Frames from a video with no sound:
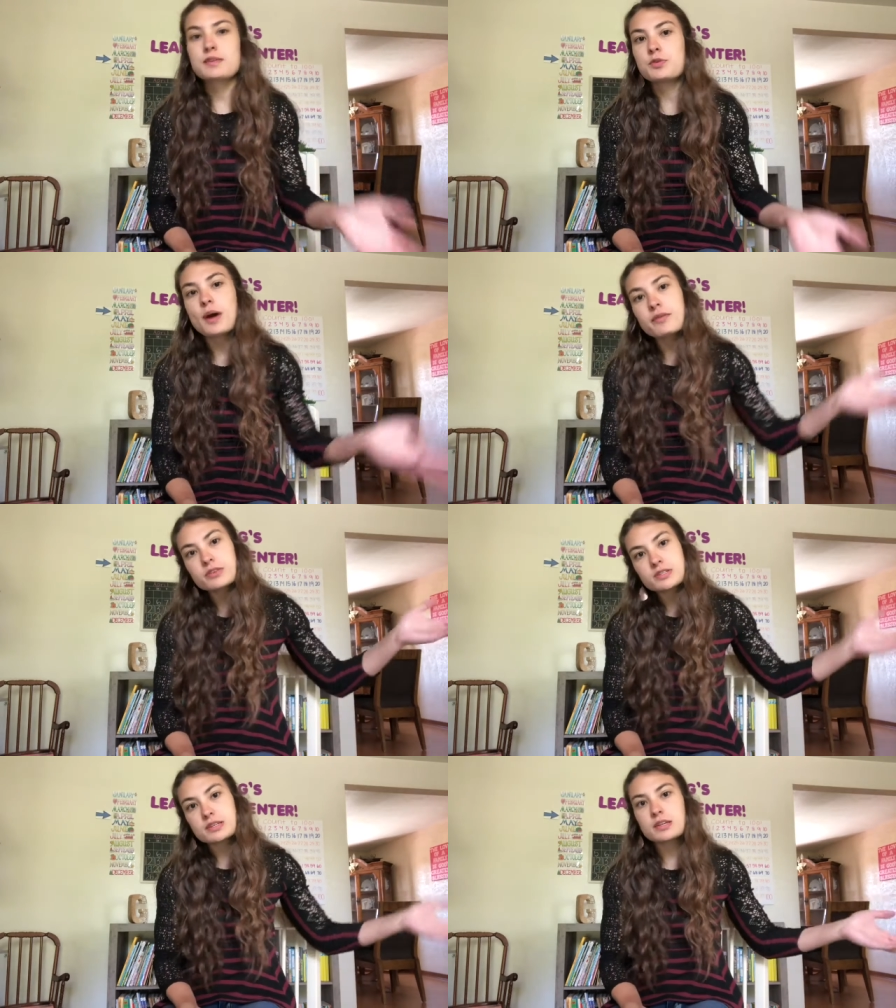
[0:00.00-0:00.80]
If you ever
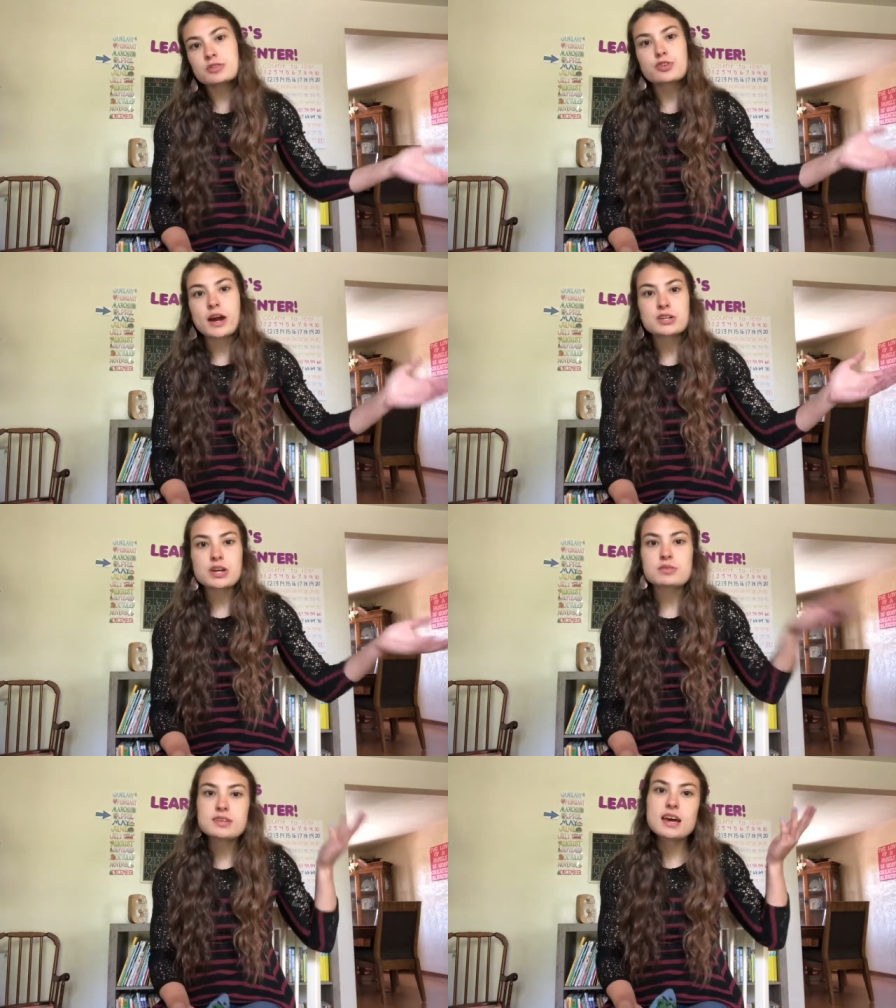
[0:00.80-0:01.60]
see trash
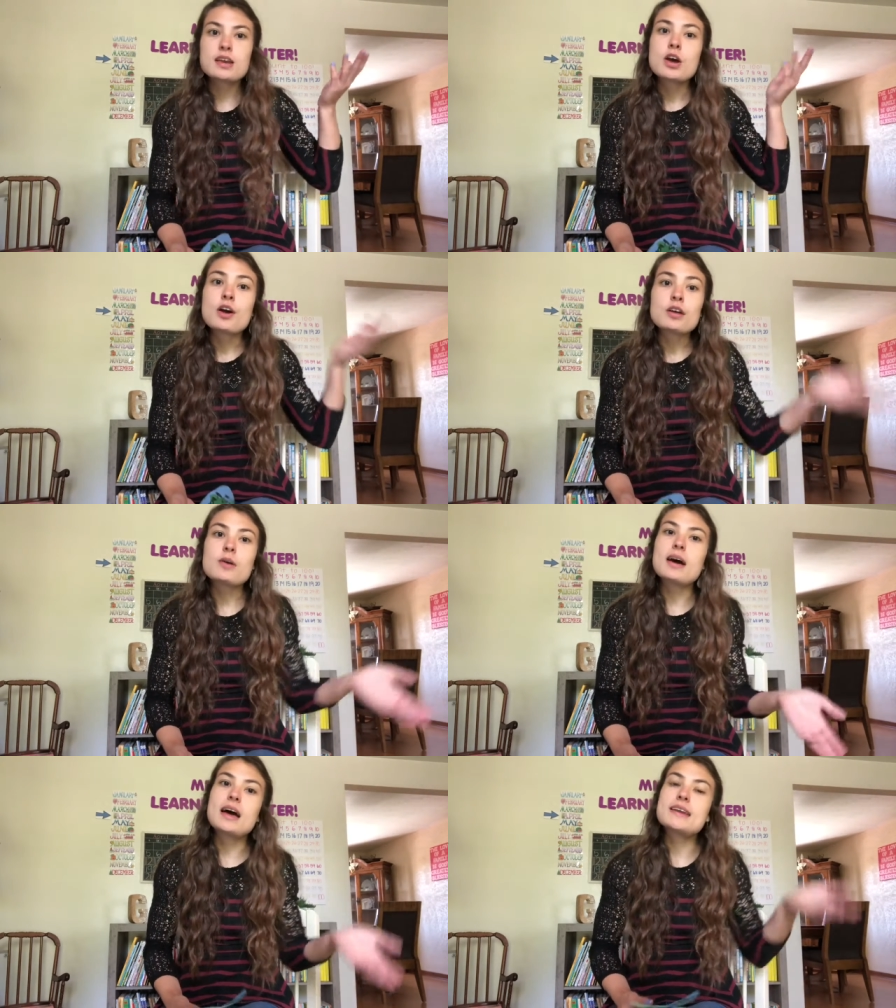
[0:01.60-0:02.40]
outside, go
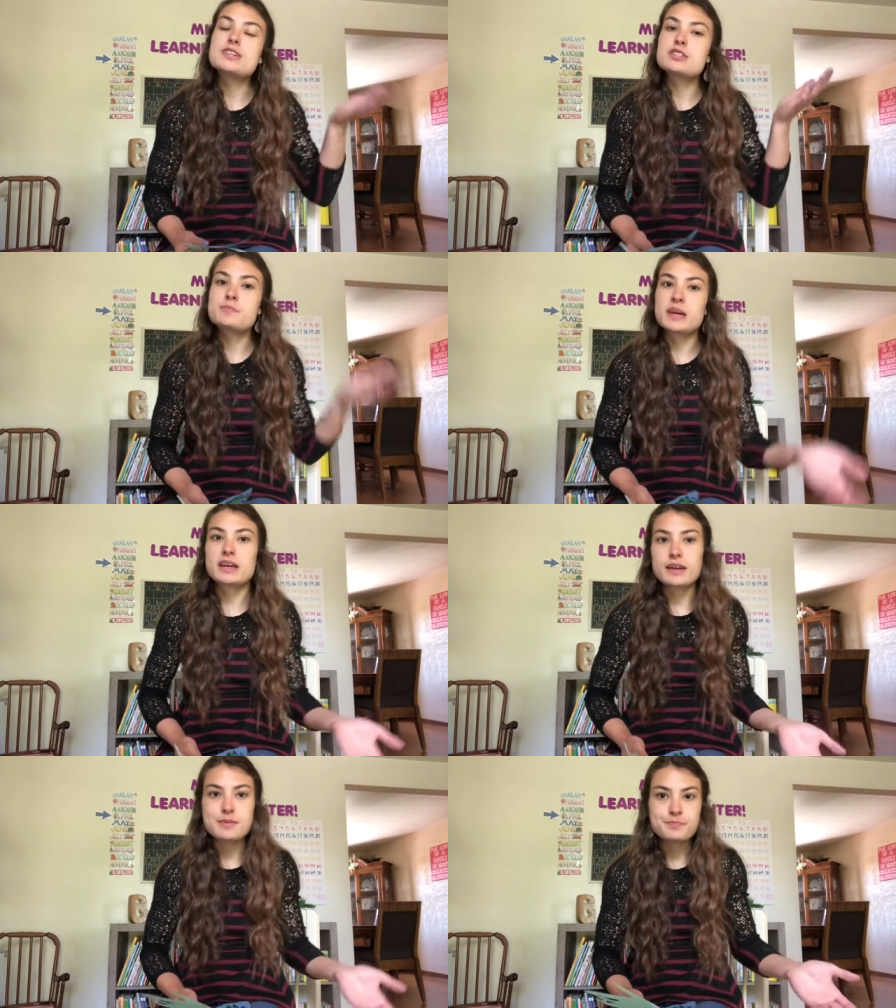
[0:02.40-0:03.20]
ahead and just pick
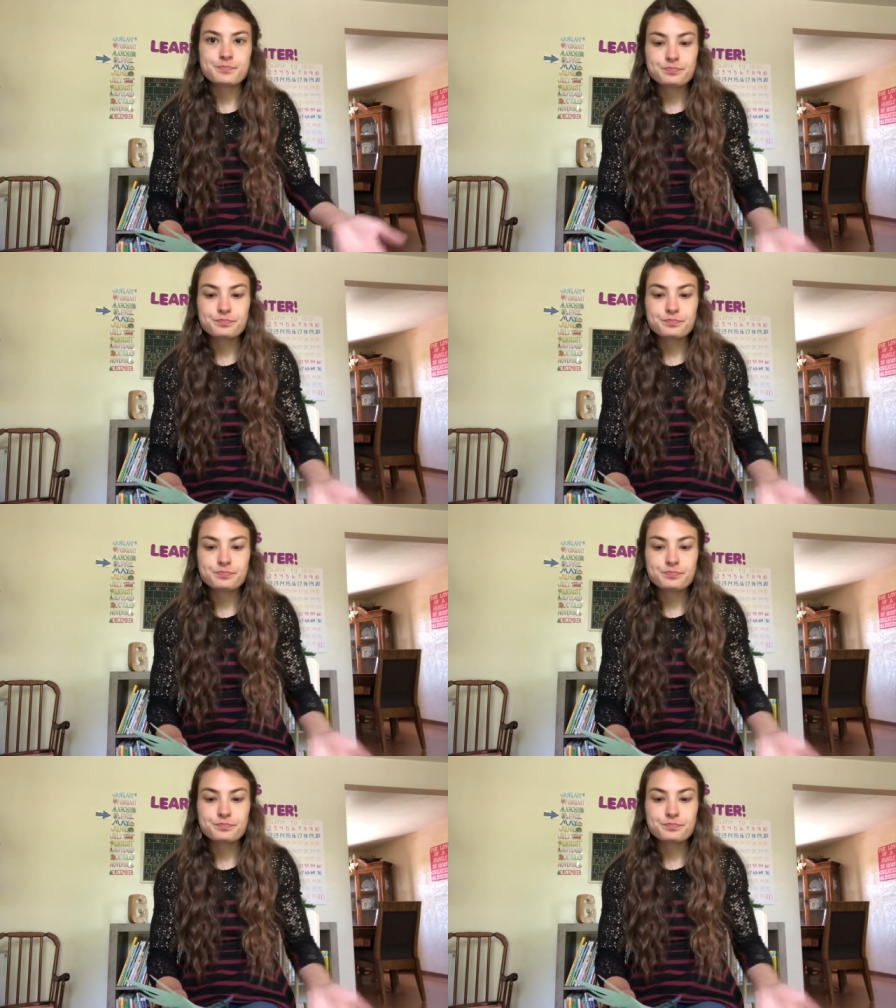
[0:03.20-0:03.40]
it up.